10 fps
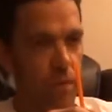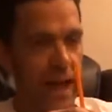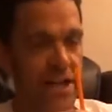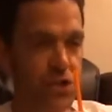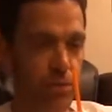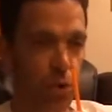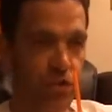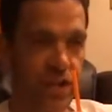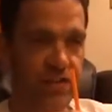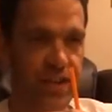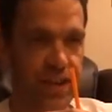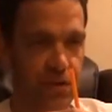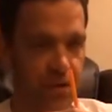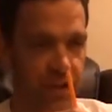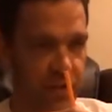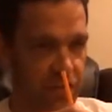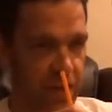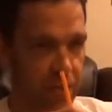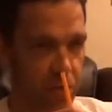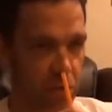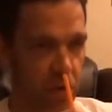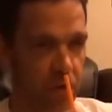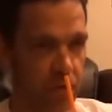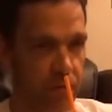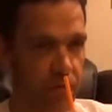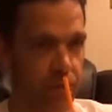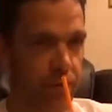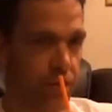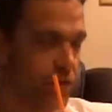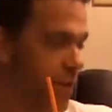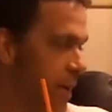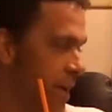actually more detailed example of this